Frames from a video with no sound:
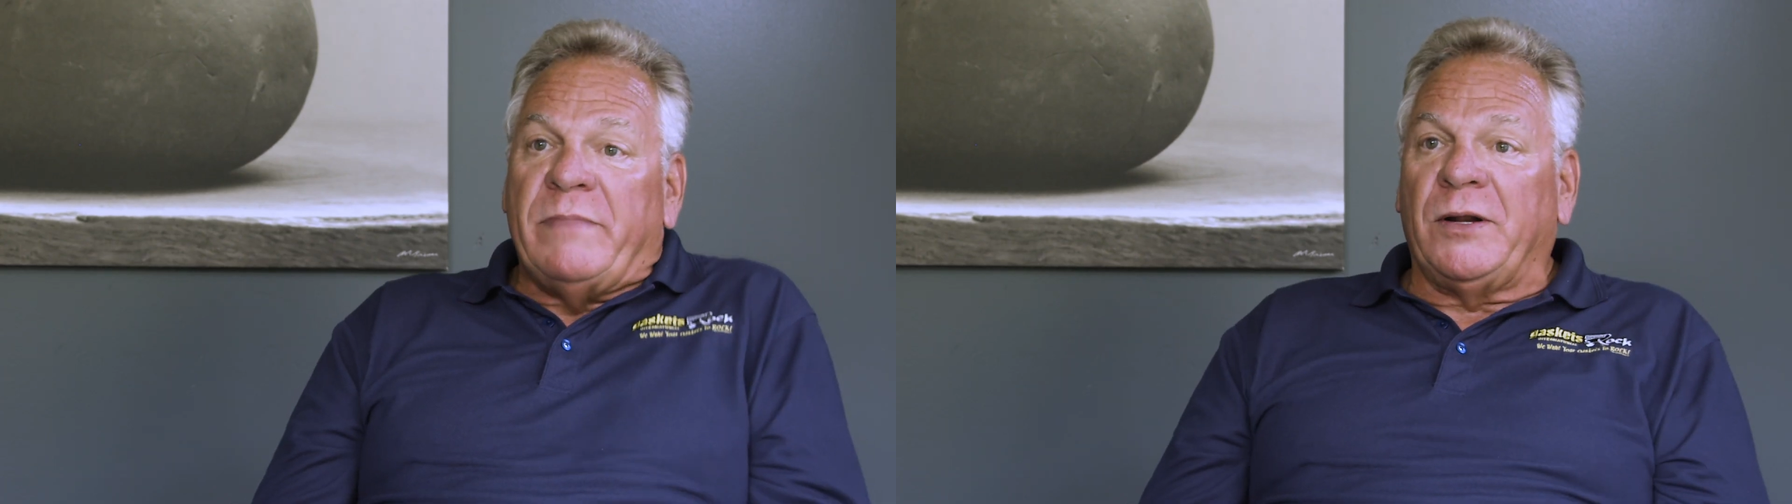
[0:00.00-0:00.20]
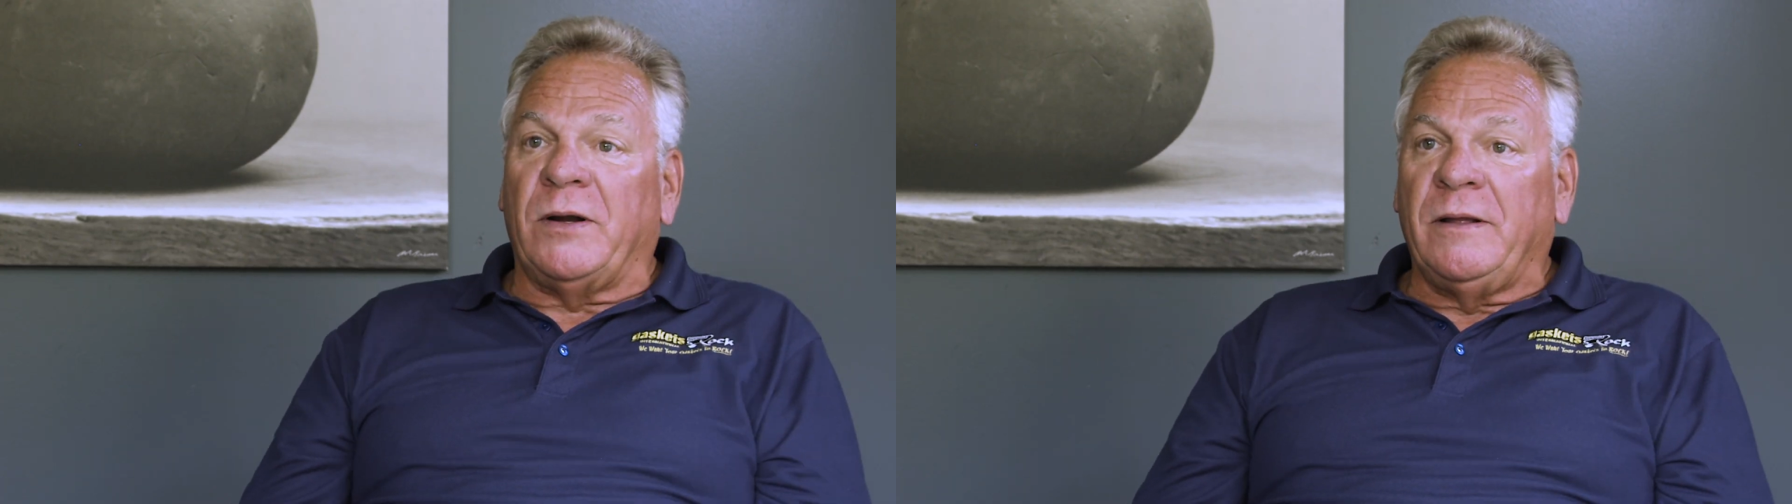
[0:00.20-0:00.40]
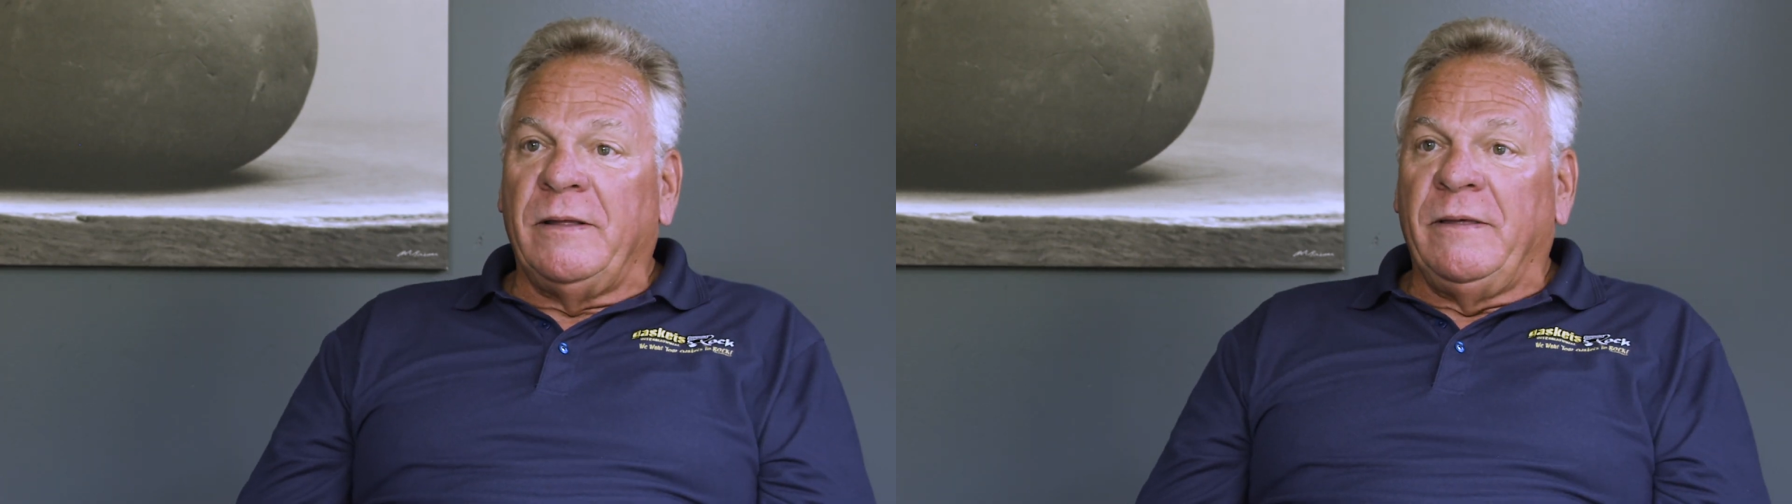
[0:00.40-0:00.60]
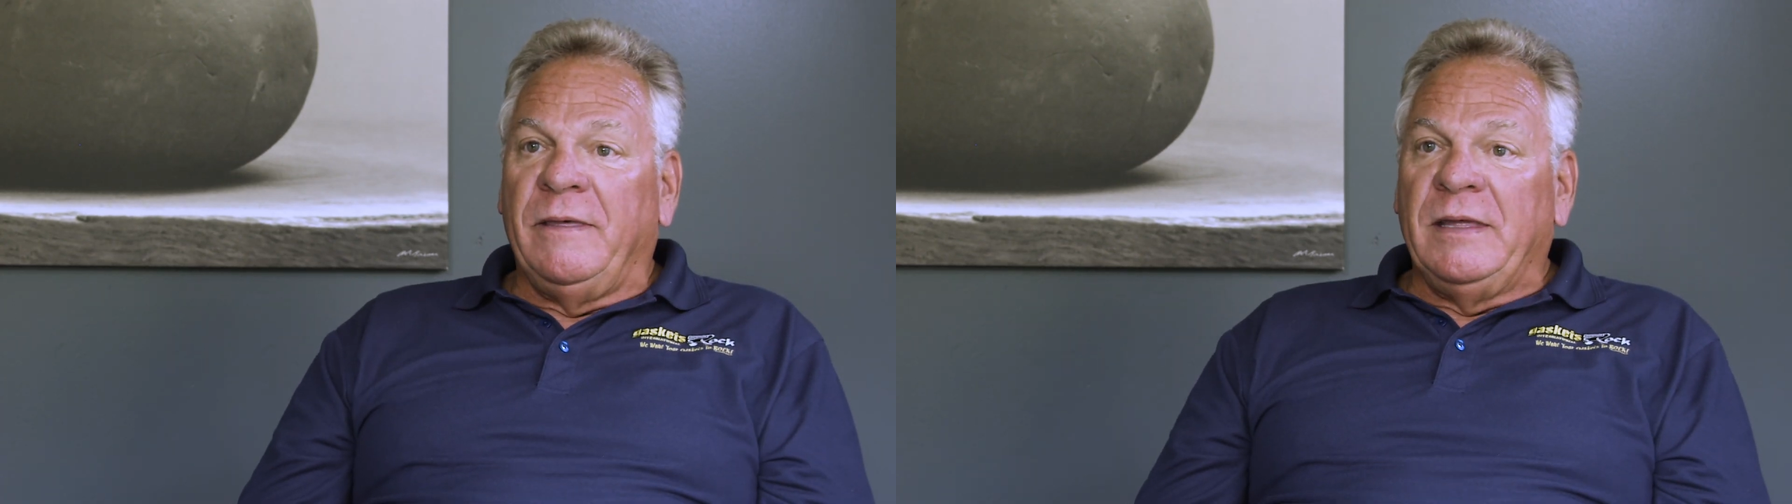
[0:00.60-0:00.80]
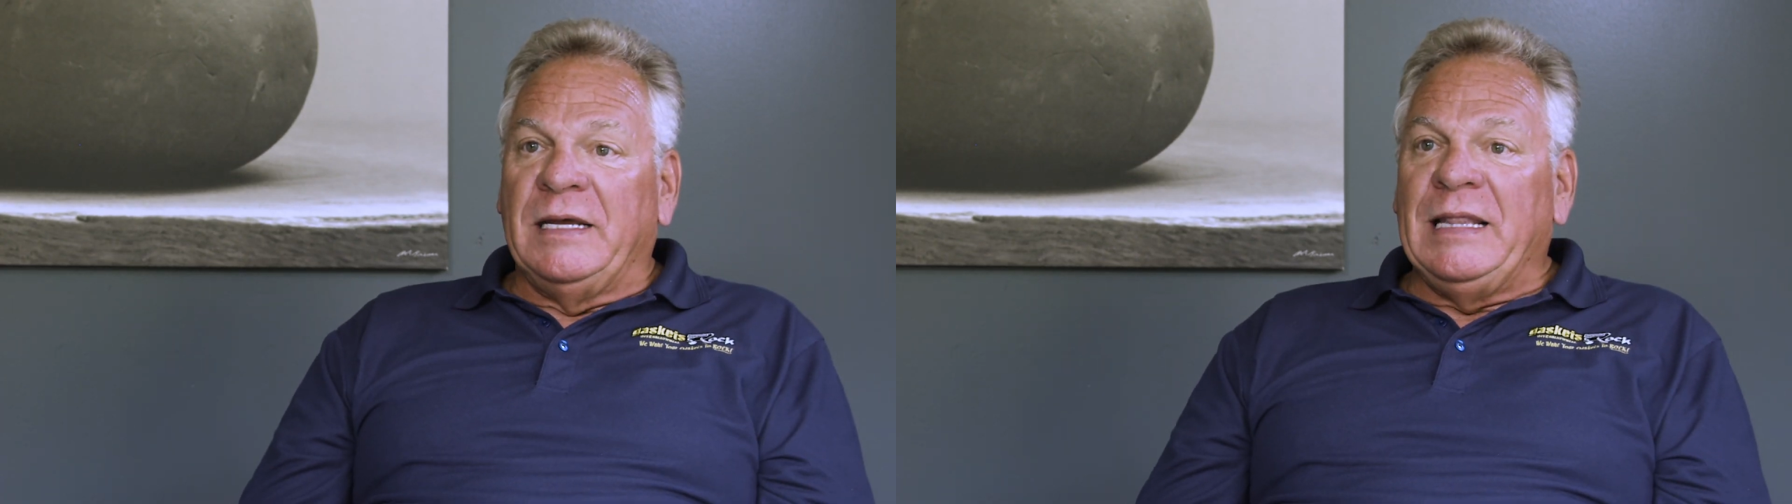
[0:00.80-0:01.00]
better
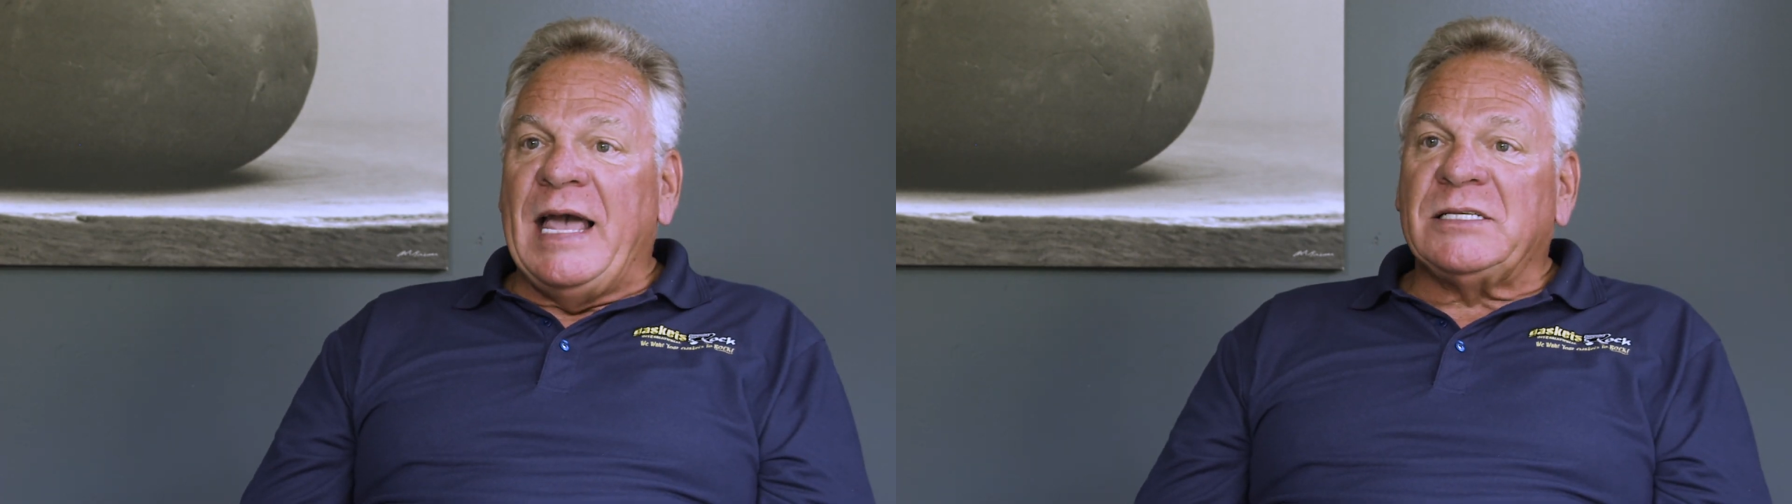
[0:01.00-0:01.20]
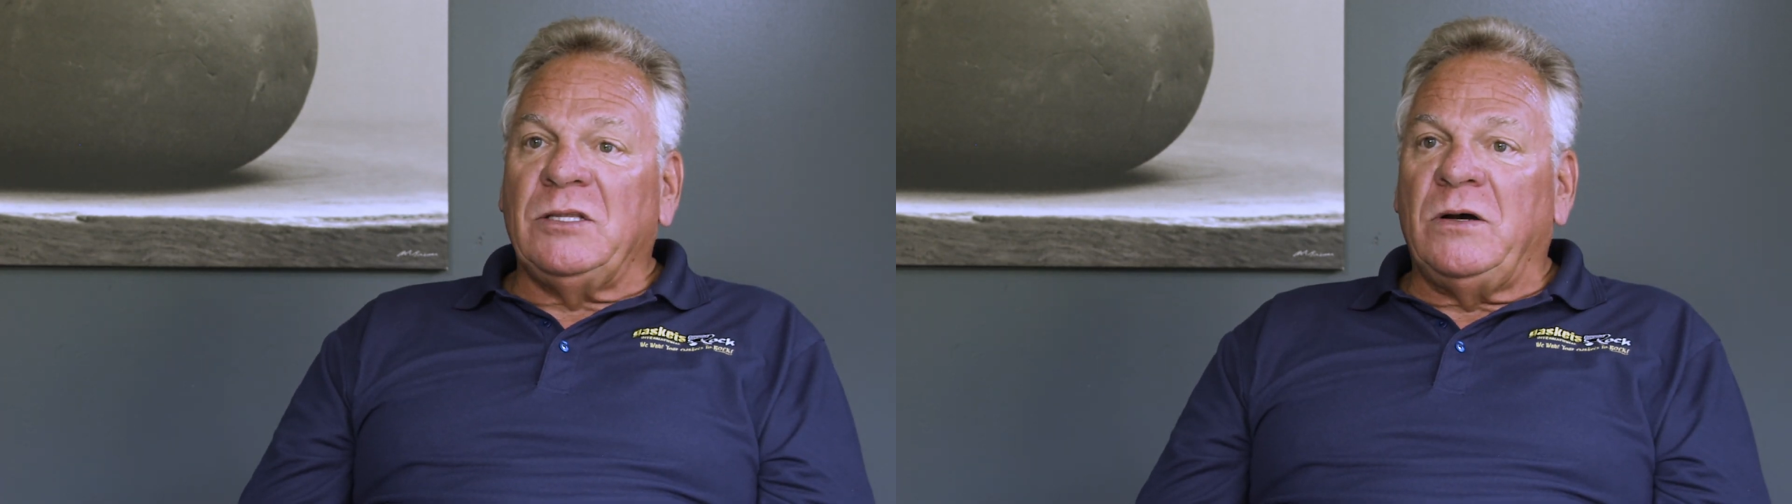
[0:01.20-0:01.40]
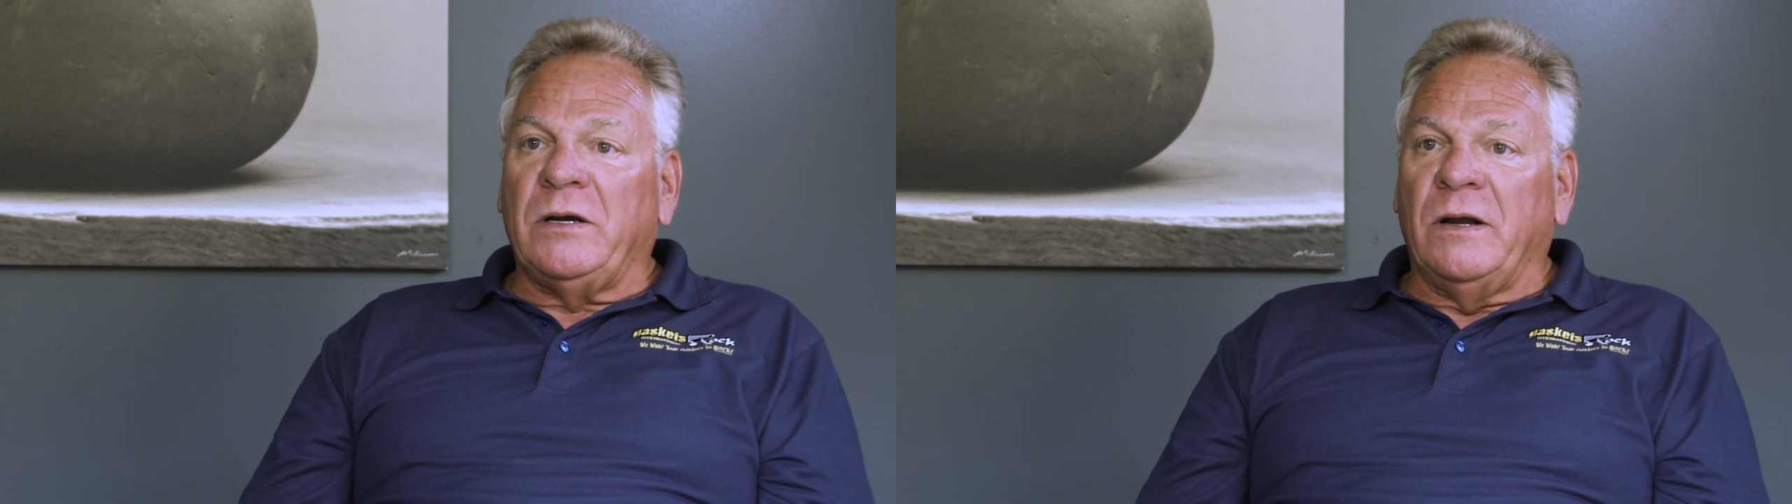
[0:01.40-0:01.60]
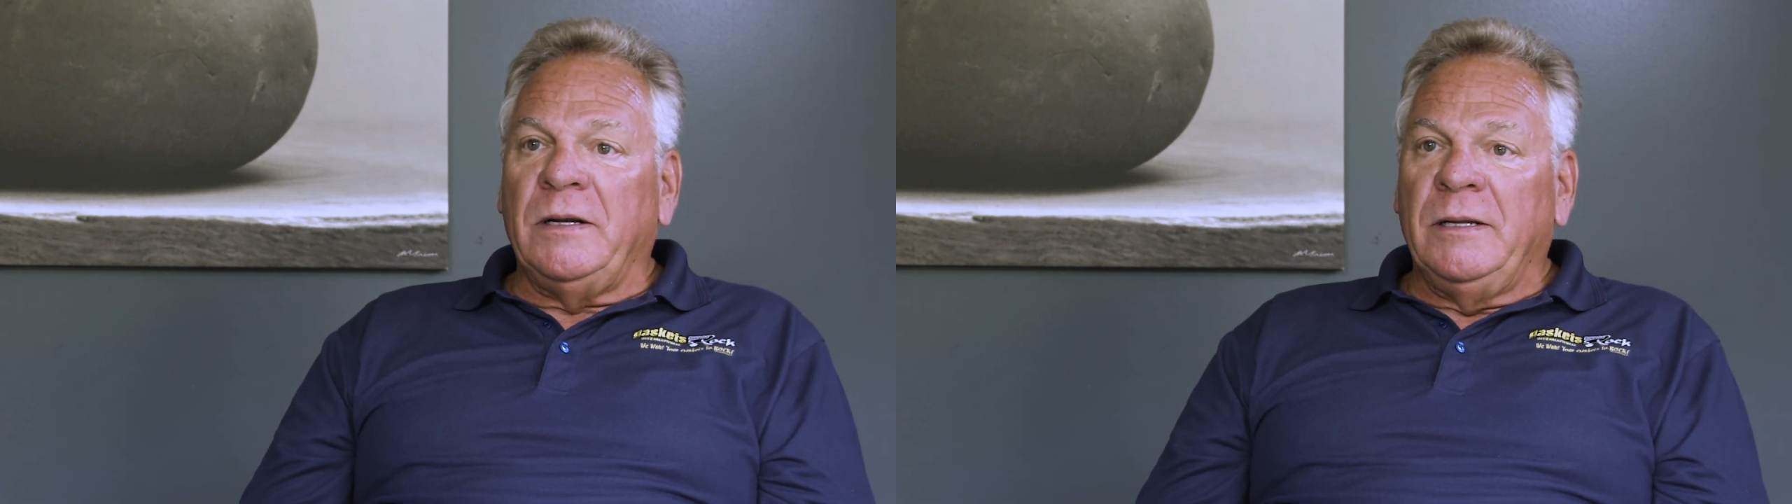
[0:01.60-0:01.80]
and last longer.